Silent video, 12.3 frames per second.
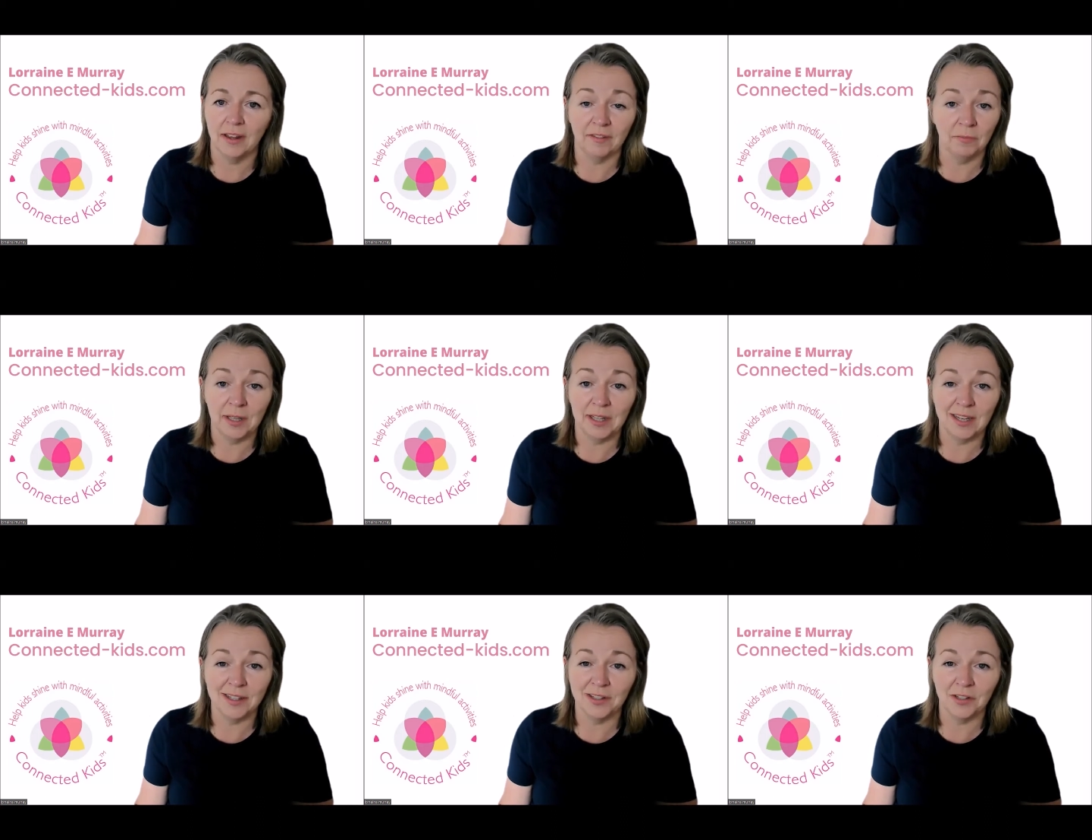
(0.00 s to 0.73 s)
that haven't
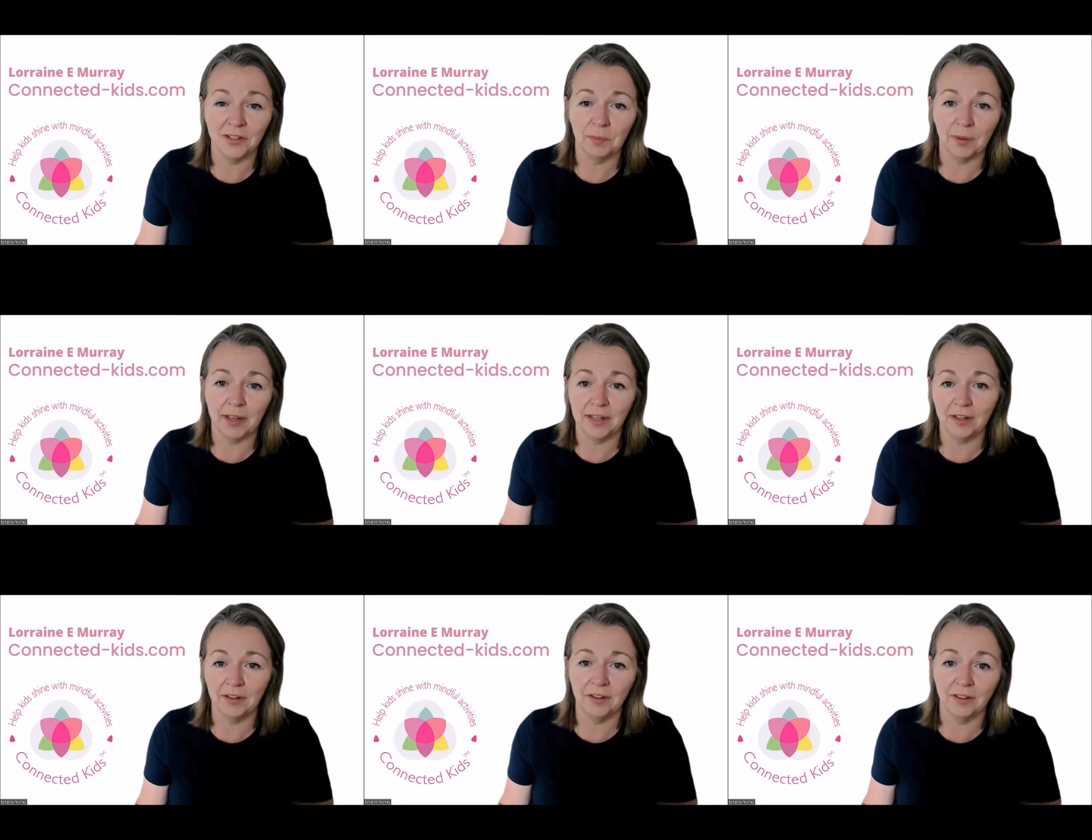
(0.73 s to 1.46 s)
been answered by
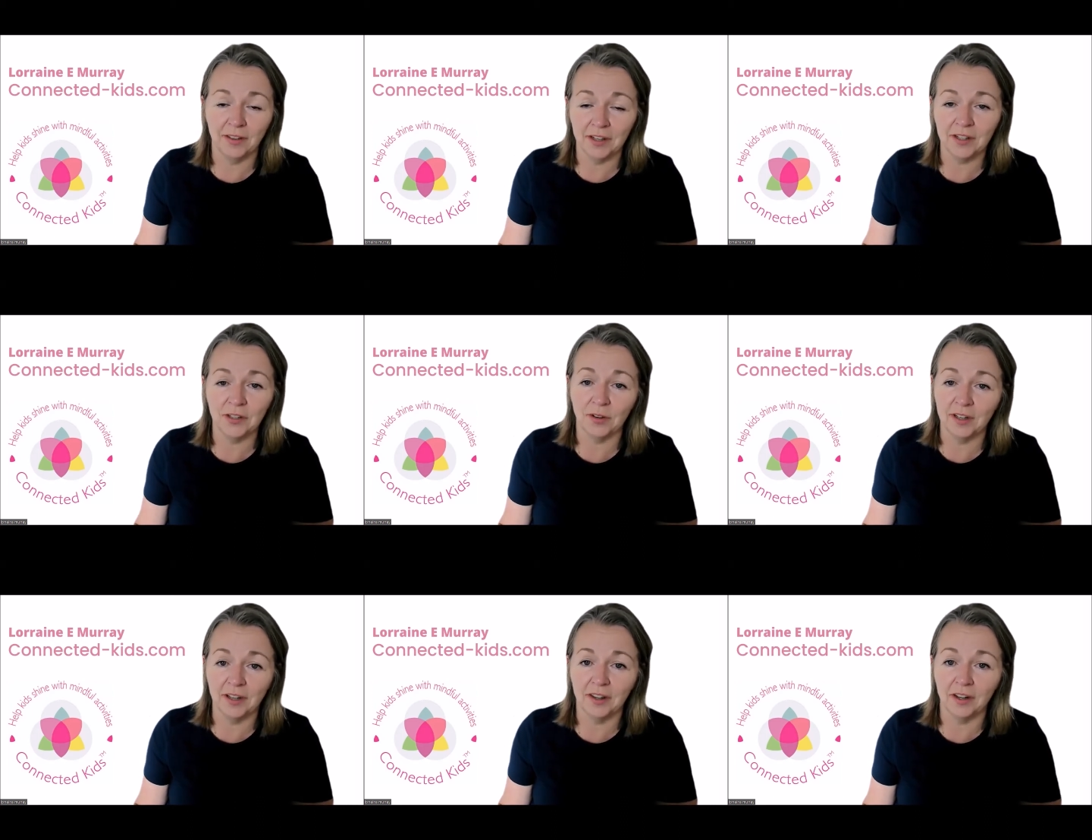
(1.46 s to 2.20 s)
any of this or
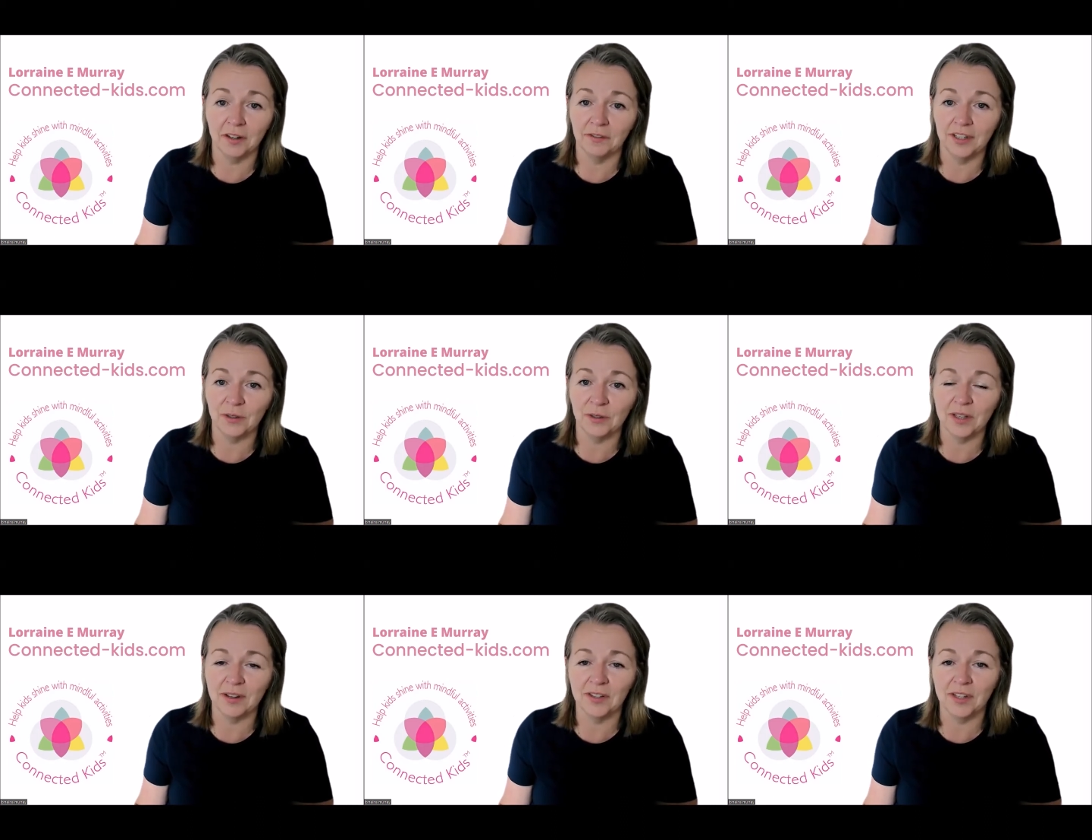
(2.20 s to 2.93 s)
any of the other
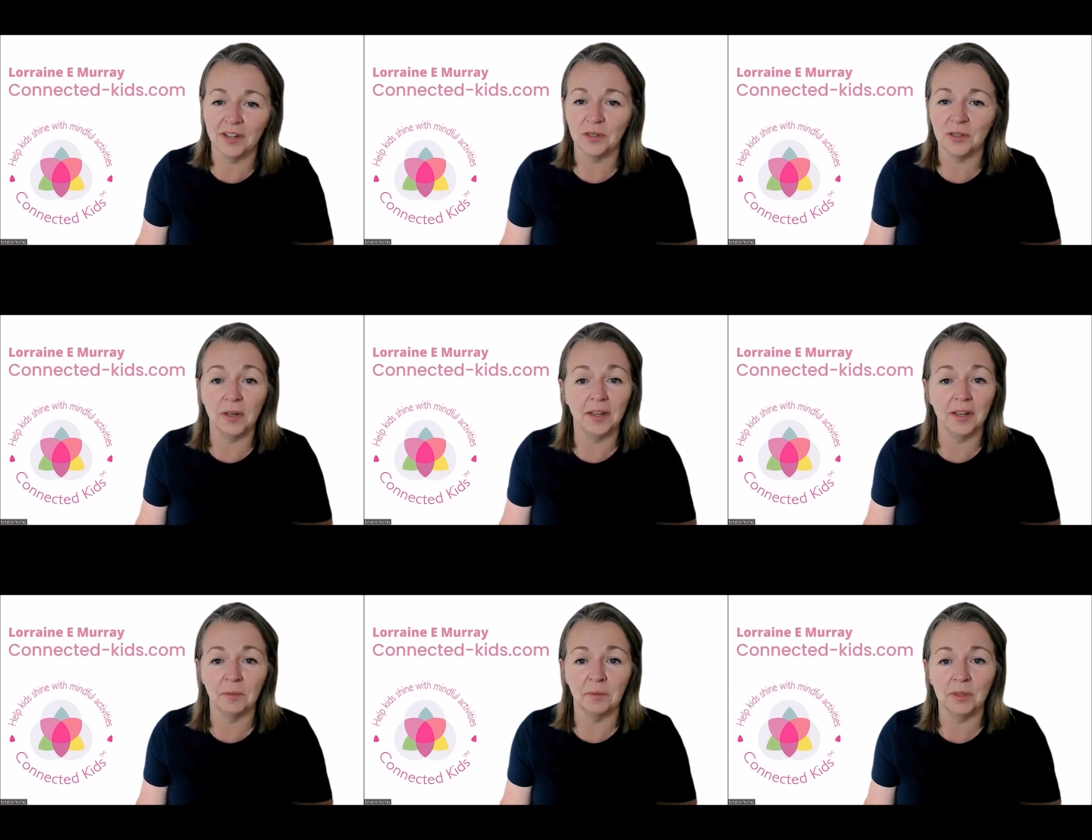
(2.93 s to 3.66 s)
videos I've done this
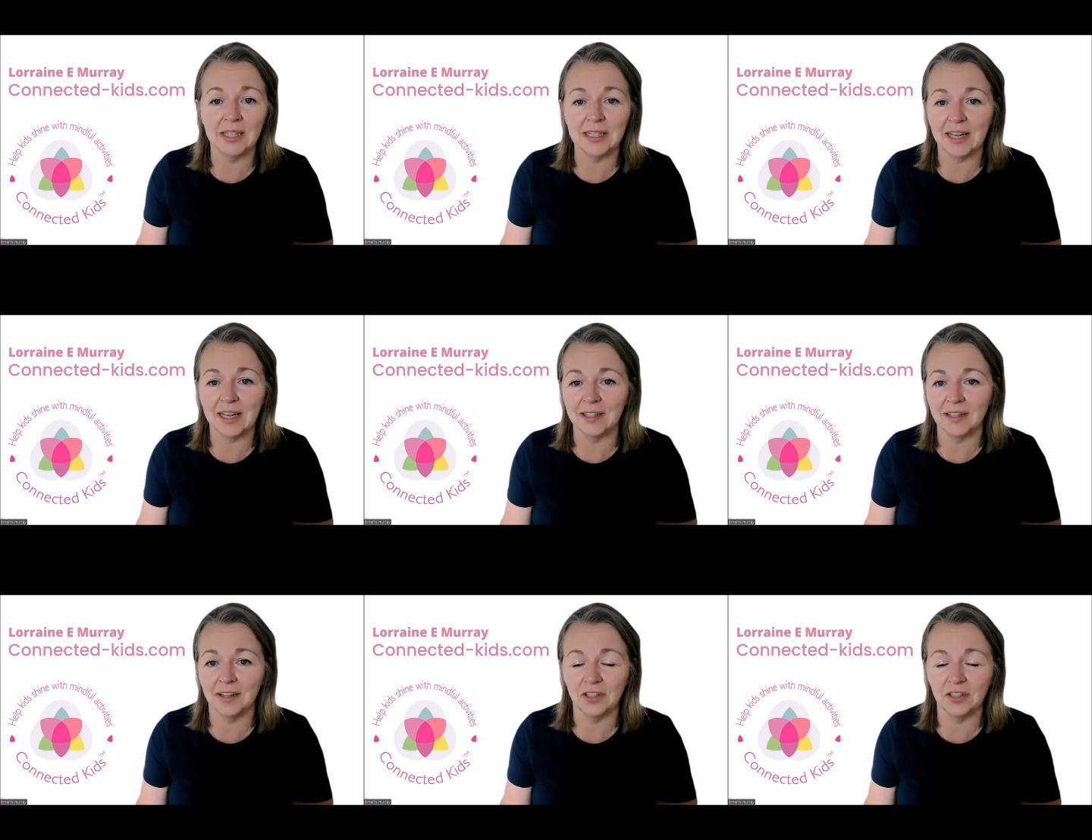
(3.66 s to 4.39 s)
week, then please get
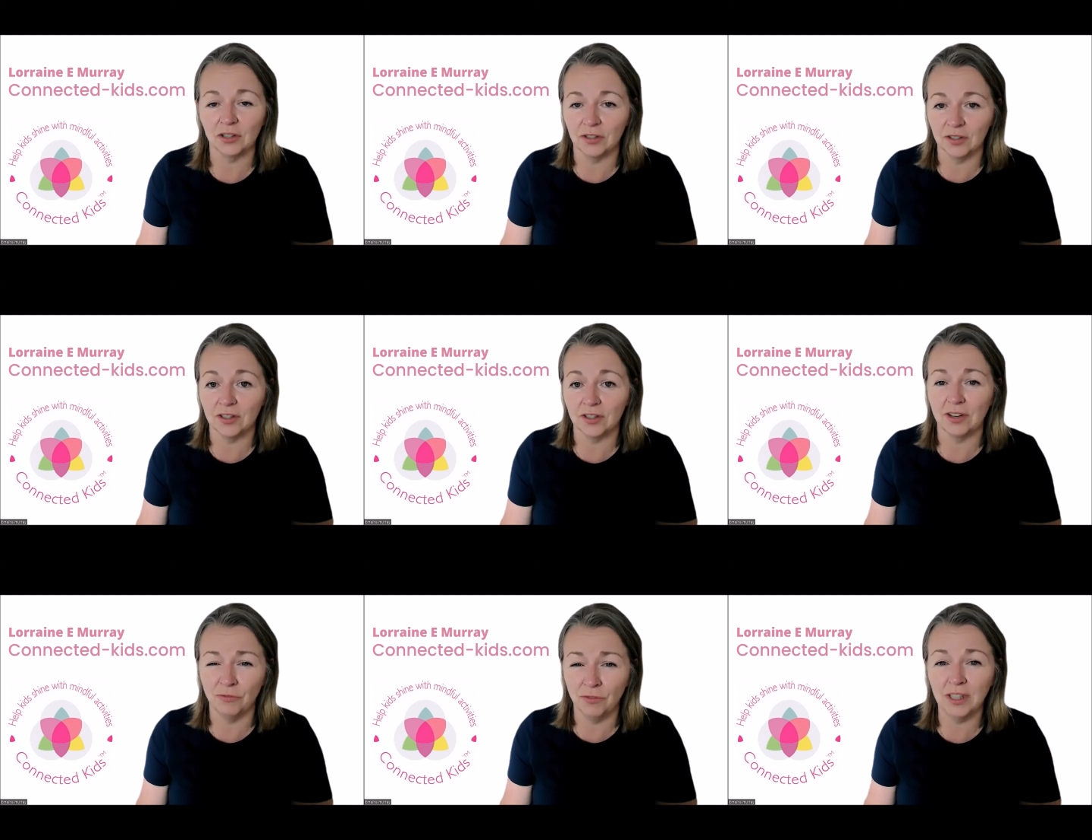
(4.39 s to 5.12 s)
in touch because
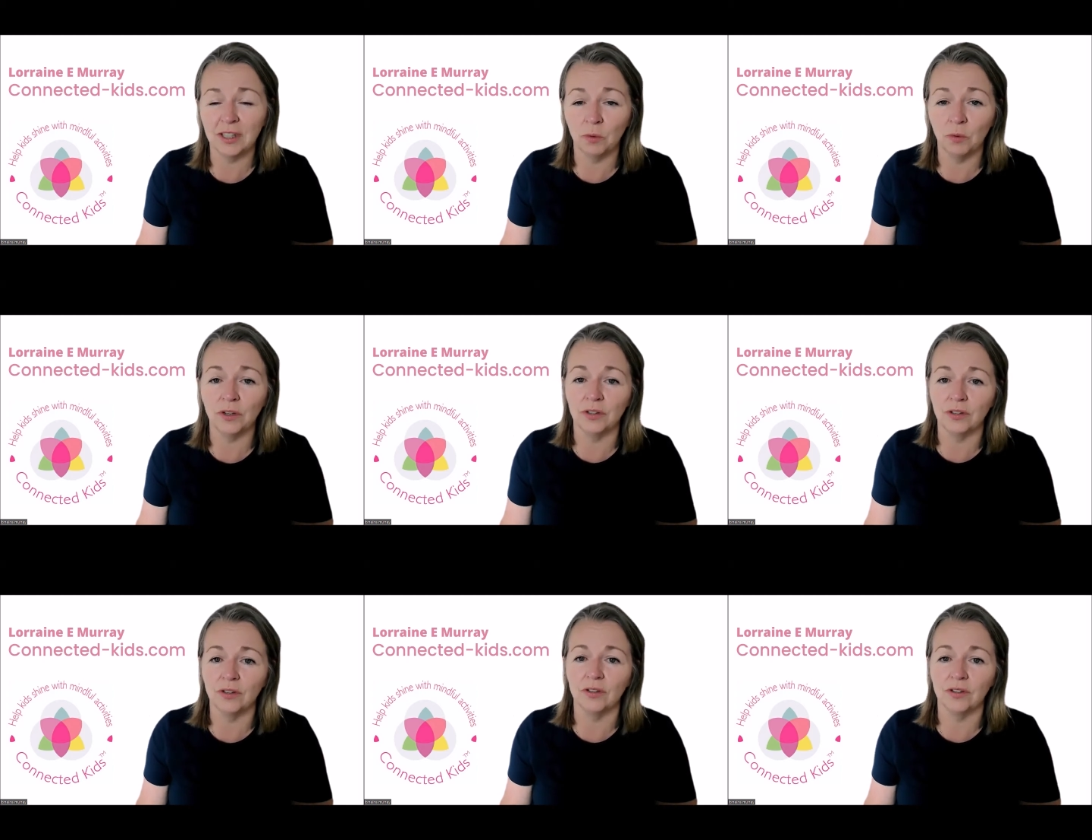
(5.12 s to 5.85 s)
I really
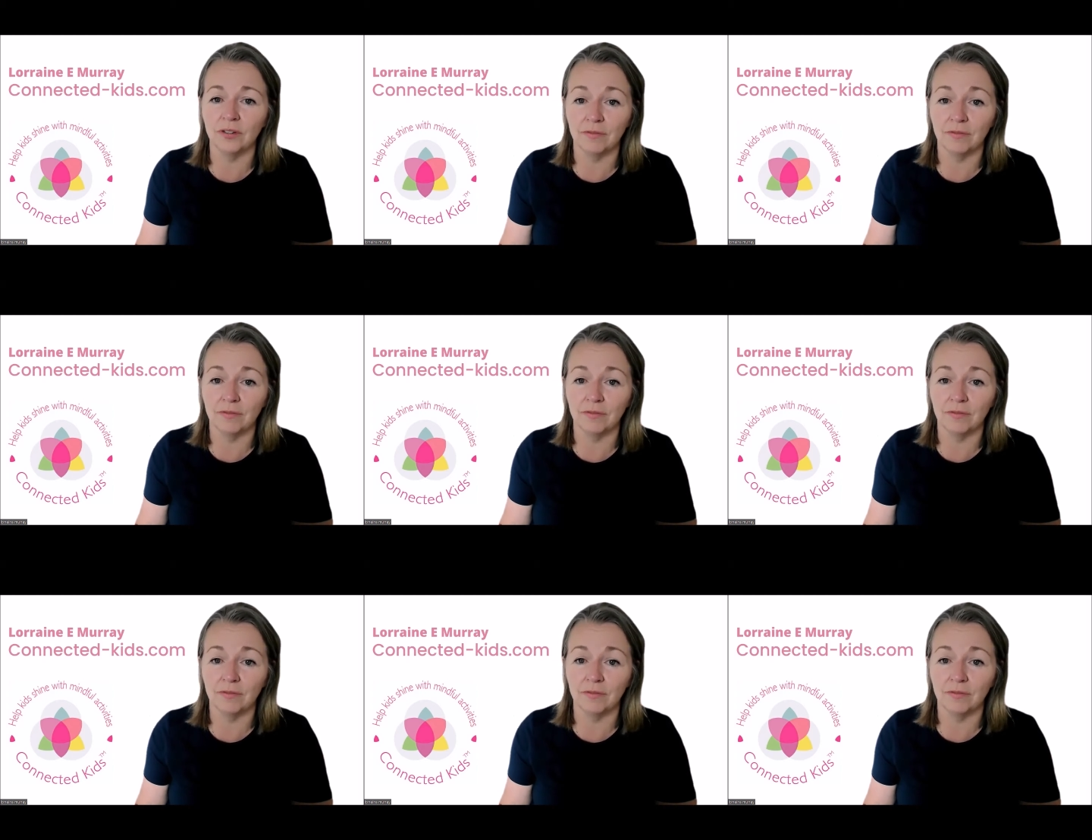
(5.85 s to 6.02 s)
want